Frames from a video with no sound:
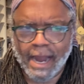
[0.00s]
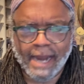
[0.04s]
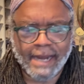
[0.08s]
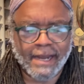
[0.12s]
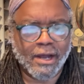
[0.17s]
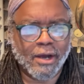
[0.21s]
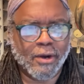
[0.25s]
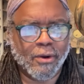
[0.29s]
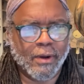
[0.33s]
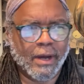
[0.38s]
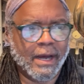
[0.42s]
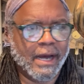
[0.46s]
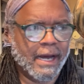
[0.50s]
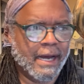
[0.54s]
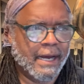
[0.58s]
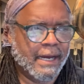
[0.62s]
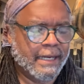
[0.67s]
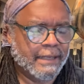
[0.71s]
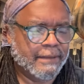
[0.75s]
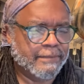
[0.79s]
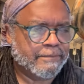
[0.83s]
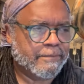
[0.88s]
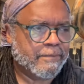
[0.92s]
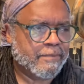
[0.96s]
I know
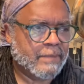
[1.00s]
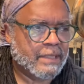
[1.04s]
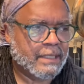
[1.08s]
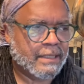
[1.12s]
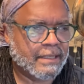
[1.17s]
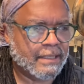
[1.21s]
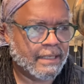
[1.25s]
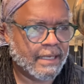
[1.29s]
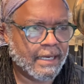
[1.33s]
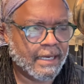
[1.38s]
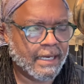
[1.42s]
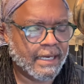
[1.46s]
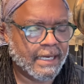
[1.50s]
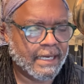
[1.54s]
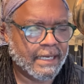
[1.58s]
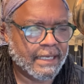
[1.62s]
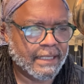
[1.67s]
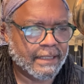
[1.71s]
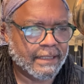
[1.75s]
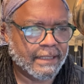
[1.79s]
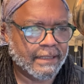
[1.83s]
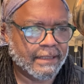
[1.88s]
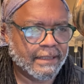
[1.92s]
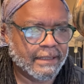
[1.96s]
uh,
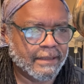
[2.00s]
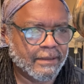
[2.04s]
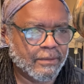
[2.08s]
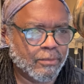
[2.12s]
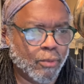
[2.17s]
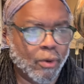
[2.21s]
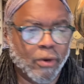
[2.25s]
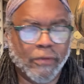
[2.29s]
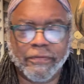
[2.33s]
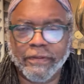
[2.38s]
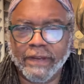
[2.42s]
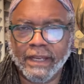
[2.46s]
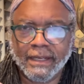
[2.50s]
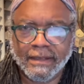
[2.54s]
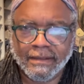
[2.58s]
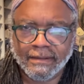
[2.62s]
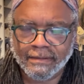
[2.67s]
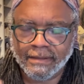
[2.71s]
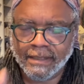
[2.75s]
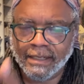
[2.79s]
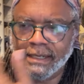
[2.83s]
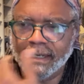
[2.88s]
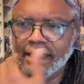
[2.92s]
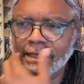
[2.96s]
uh, Wolfie
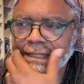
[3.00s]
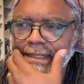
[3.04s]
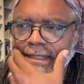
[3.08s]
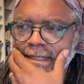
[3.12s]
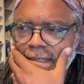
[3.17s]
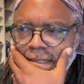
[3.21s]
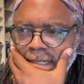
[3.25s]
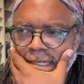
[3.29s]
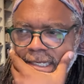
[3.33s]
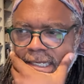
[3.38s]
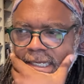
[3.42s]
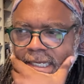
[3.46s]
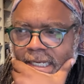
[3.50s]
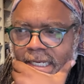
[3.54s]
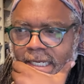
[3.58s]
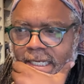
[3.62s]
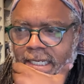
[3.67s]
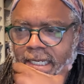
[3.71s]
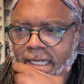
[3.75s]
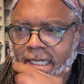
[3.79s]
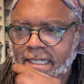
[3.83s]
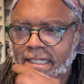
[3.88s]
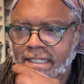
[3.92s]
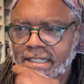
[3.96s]
uh,
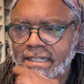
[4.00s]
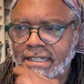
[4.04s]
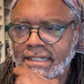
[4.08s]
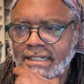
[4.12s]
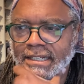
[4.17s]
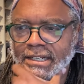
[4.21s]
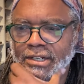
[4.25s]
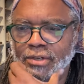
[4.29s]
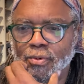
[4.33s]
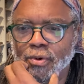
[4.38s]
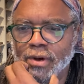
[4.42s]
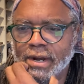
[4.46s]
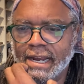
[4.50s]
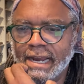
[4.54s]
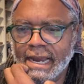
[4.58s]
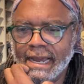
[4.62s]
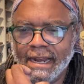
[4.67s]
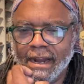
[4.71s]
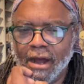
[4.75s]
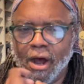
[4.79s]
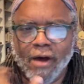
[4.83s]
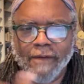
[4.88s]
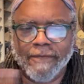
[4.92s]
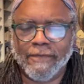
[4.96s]
uh, 6020
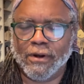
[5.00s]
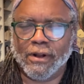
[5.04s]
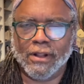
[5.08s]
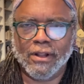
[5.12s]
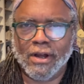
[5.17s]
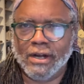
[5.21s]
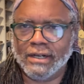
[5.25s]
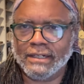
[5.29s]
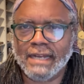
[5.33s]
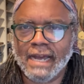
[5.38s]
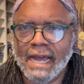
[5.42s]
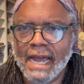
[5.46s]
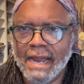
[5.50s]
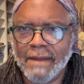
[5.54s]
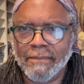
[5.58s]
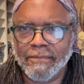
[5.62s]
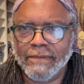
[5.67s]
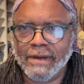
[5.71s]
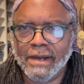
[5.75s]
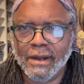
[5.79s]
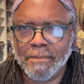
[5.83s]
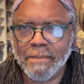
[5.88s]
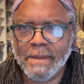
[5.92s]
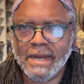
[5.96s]
had offered a long
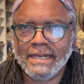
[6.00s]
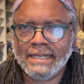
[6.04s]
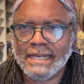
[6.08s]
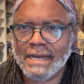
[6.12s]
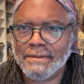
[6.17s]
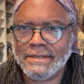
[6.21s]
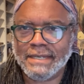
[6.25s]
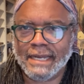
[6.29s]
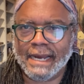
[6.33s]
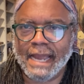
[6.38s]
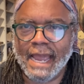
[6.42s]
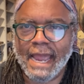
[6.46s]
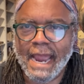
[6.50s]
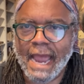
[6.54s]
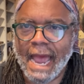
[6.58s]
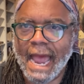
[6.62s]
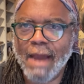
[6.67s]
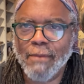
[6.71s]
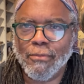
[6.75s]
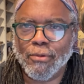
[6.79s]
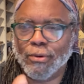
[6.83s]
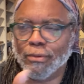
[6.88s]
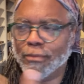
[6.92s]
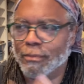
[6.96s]
time, you know, many times like, hey,
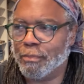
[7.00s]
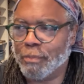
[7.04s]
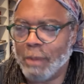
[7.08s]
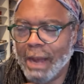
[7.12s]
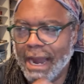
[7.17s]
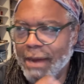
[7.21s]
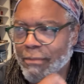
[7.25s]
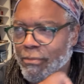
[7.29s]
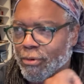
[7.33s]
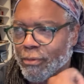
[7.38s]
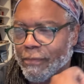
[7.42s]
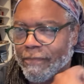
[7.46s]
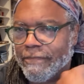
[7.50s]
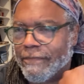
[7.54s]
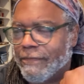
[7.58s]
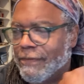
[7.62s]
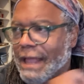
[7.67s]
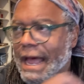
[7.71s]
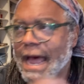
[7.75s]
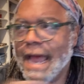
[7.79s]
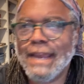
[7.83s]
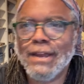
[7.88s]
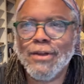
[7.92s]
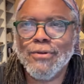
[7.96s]
I will, I will
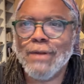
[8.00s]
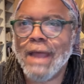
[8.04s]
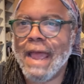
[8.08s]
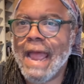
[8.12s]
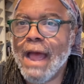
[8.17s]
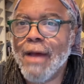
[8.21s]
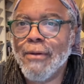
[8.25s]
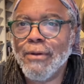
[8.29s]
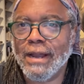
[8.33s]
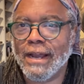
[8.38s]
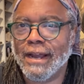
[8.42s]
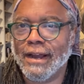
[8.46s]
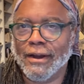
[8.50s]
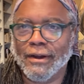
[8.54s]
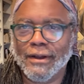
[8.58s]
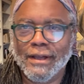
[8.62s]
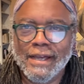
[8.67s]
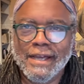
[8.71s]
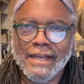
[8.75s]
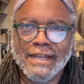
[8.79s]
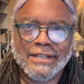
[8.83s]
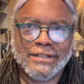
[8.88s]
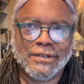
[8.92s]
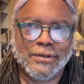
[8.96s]
fly you down here
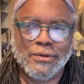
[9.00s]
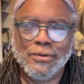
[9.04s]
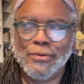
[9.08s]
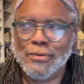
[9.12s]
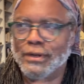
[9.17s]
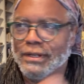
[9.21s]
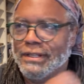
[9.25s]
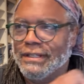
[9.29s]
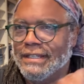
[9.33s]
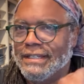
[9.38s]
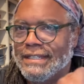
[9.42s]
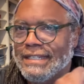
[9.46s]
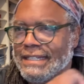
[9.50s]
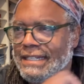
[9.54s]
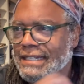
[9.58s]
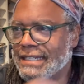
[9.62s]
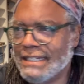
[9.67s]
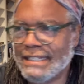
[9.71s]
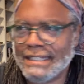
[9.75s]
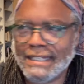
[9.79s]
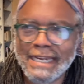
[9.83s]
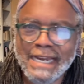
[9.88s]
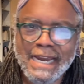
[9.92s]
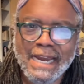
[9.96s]
so you can
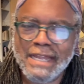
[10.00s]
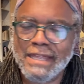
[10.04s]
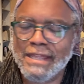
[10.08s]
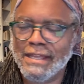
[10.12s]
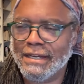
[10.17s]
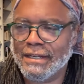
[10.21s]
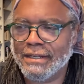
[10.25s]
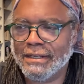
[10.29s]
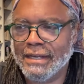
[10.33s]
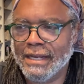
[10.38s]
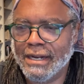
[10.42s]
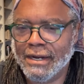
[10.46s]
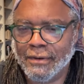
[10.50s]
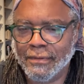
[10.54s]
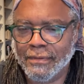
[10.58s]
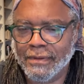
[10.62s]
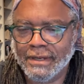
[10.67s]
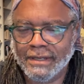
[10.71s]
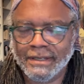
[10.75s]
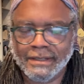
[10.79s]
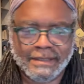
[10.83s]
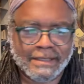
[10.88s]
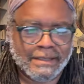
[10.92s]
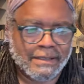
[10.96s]
see the, you know,
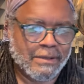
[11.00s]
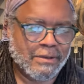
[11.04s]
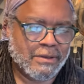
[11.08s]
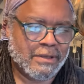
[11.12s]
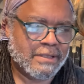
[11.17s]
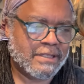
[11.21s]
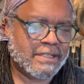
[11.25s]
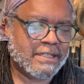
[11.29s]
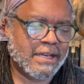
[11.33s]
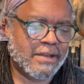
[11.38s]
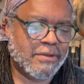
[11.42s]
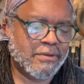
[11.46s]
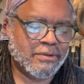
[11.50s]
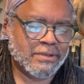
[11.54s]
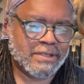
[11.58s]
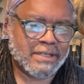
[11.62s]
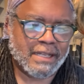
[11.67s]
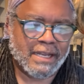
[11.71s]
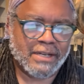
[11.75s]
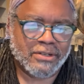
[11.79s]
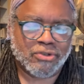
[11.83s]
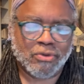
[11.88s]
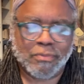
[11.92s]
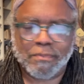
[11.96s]
the southern
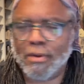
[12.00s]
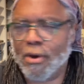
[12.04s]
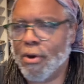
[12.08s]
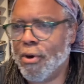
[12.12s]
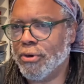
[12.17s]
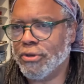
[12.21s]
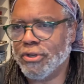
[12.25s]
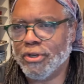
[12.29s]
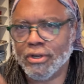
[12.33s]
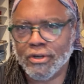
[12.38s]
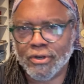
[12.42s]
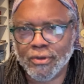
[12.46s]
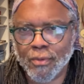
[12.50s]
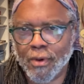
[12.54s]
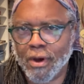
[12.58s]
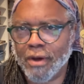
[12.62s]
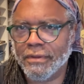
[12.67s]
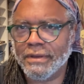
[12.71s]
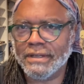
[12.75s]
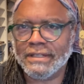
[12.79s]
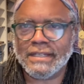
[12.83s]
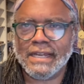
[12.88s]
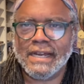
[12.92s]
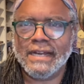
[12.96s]
celestial pole. You can do
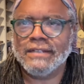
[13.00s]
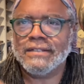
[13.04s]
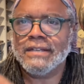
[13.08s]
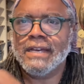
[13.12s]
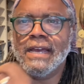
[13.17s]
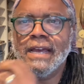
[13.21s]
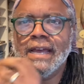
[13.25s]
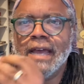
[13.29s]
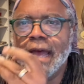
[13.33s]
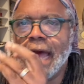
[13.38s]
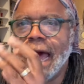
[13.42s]
all these things.